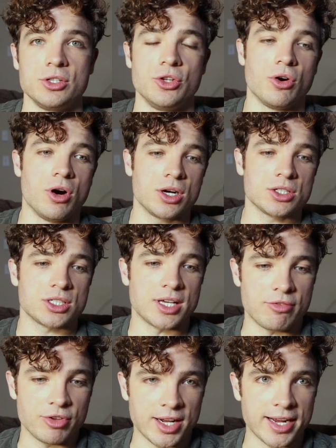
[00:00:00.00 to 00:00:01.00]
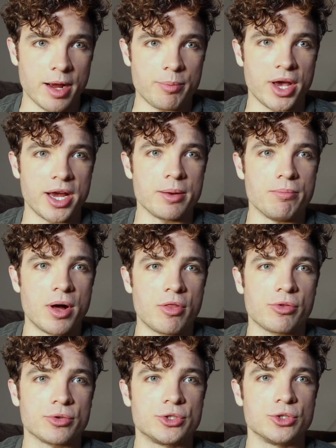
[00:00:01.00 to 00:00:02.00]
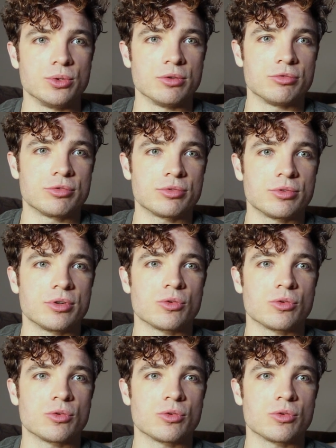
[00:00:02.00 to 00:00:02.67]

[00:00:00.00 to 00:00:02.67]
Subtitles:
You know, honestly, I feel like I paid a month or two of